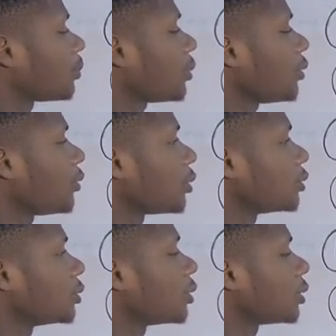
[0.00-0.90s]

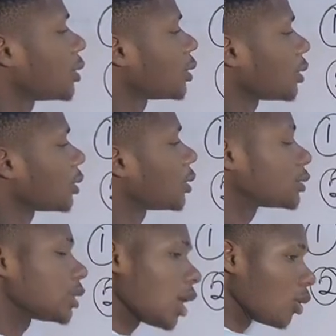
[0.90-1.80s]
Period.
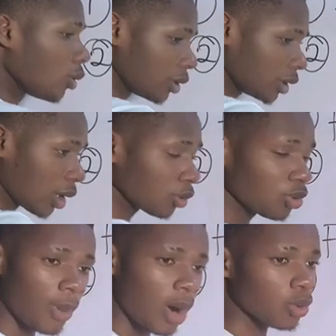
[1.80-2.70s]
Now, in our
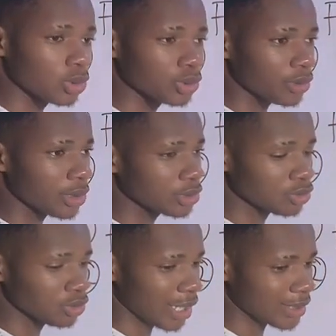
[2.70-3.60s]
normal world, we already
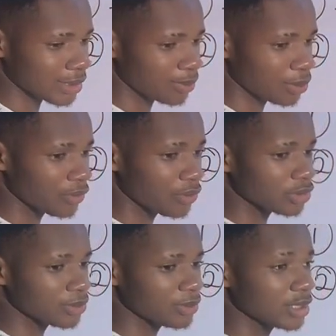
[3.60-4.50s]
know that
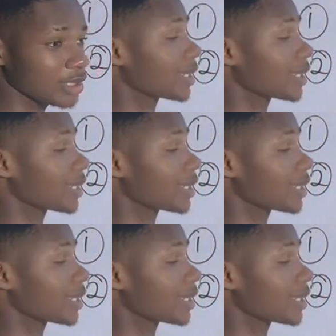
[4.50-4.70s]
period means